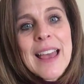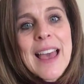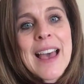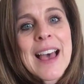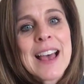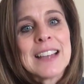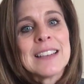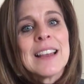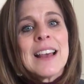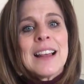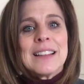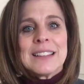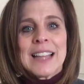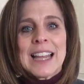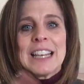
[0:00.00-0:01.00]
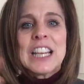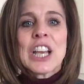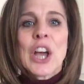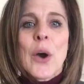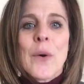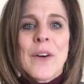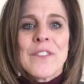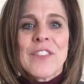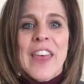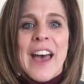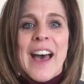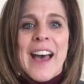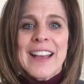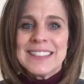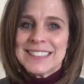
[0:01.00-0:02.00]
And letting go of
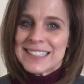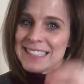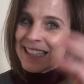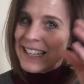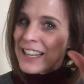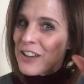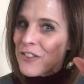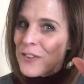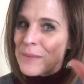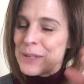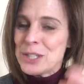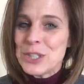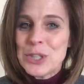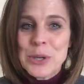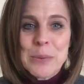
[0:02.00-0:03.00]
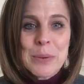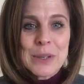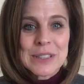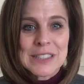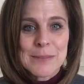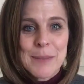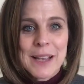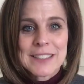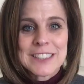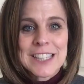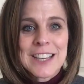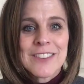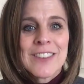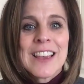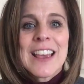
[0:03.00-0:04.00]
that and seeing it from a new
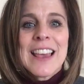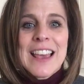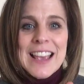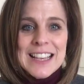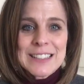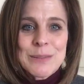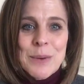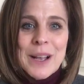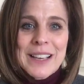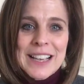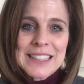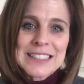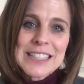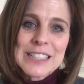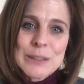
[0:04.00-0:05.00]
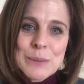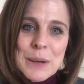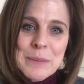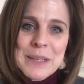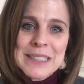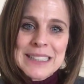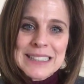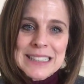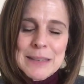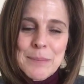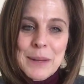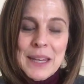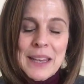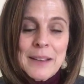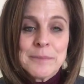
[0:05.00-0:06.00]
perspective is what gets us where we need to
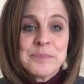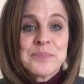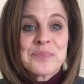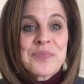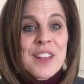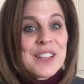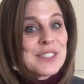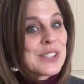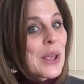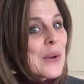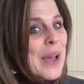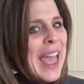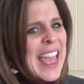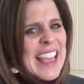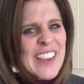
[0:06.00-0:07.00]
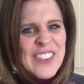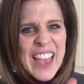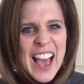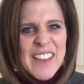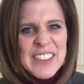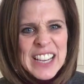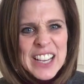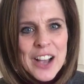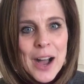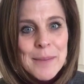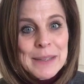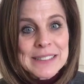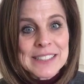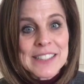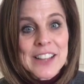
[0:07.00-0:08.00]
be. So, hey, if you have any
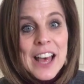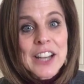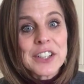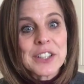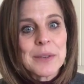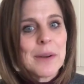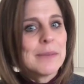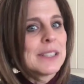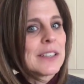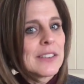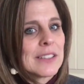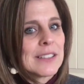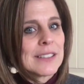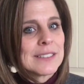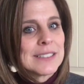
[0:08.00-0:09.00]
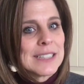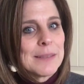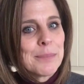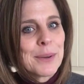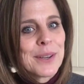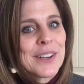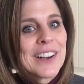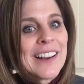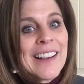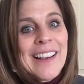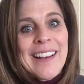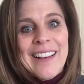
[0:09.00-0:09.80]
comments on that or you want me to go a little deeper,